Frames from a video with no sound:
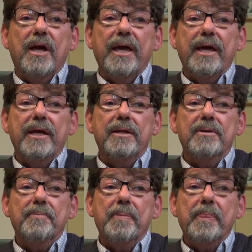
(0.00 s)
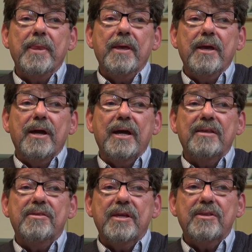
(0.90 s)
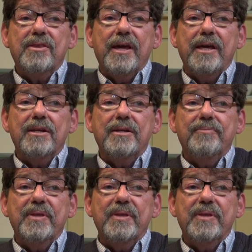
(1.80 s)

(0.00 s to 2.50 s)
and I think that